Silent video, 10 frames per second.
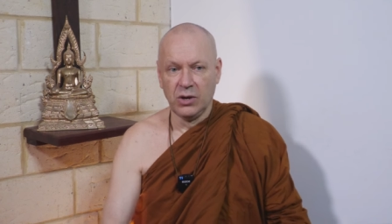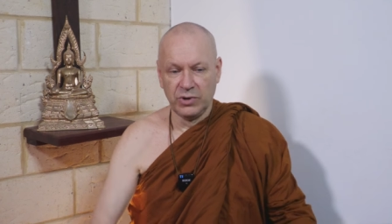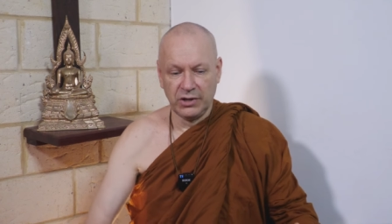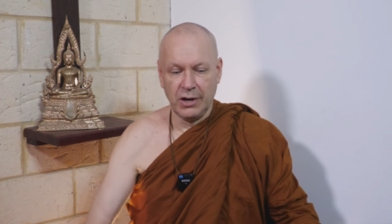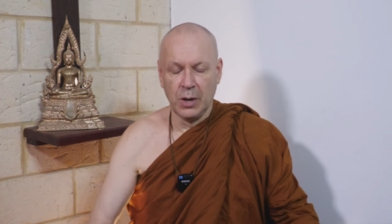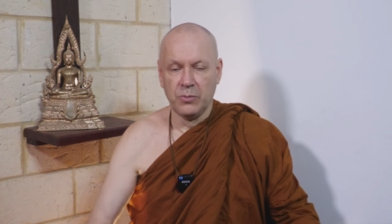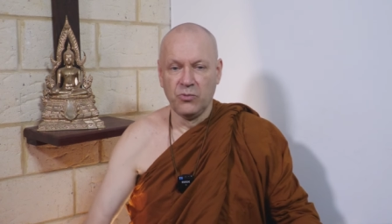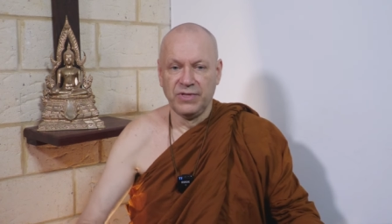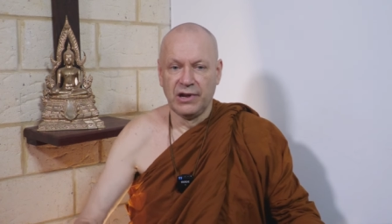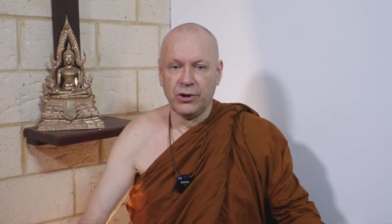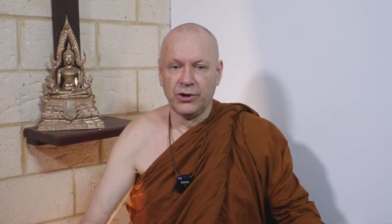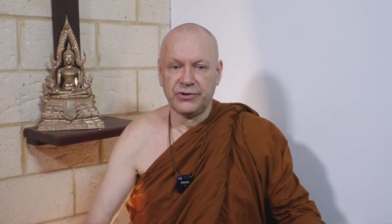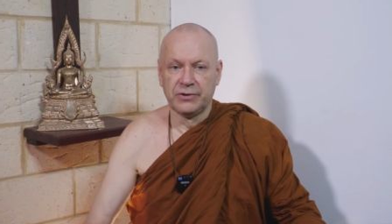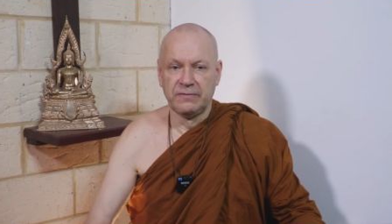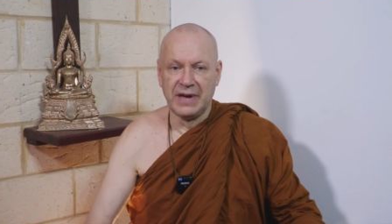we come with a
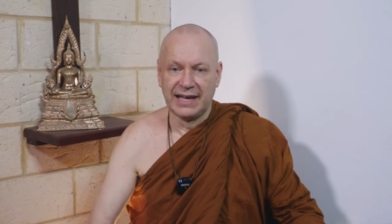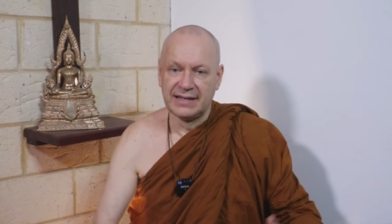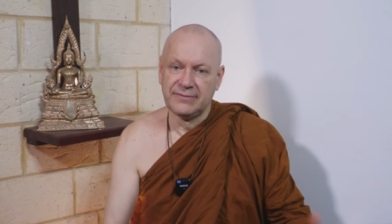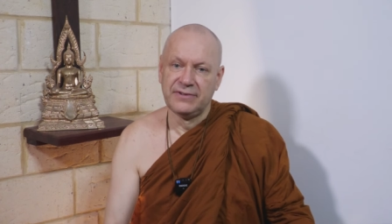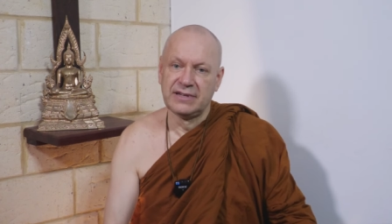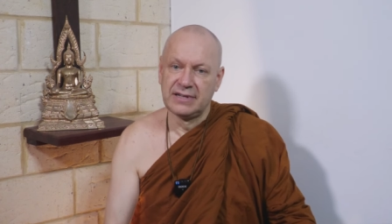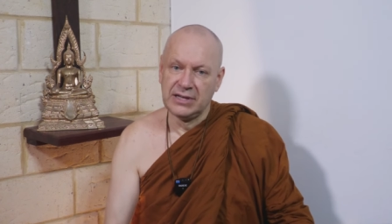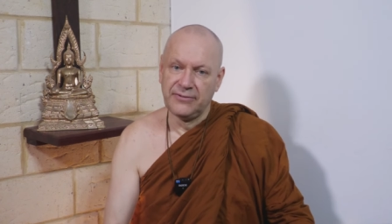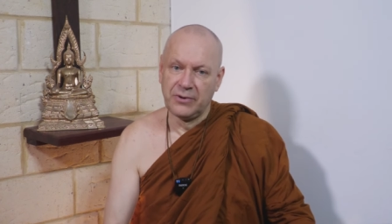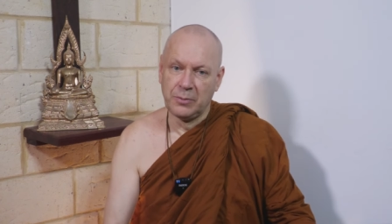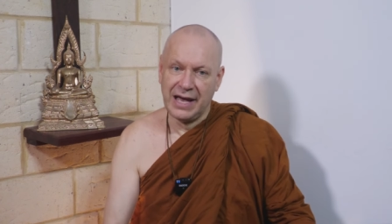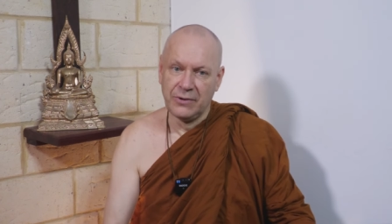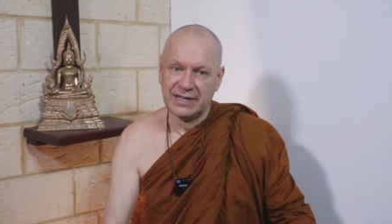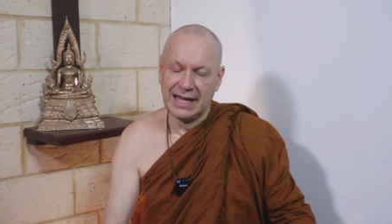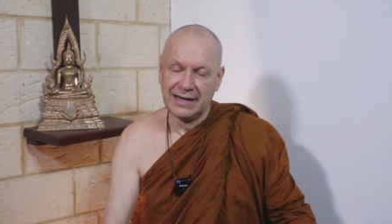lot of activity from
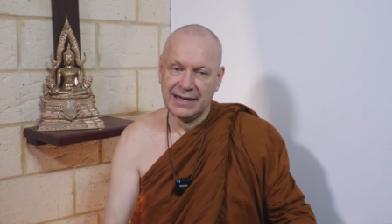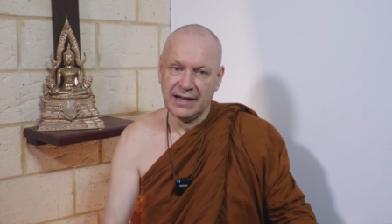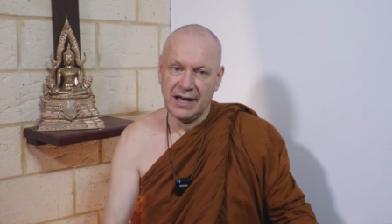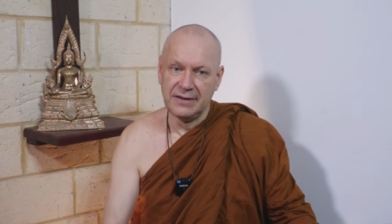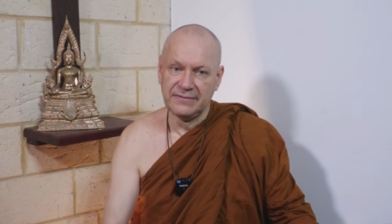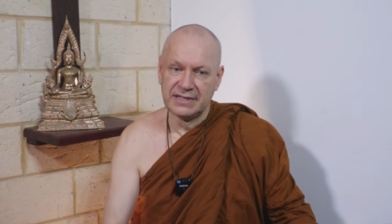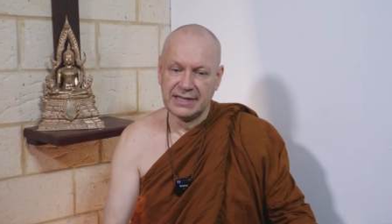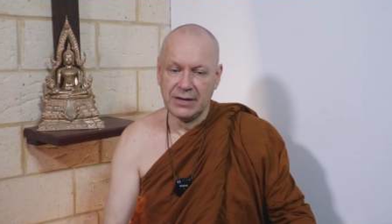our daily lives.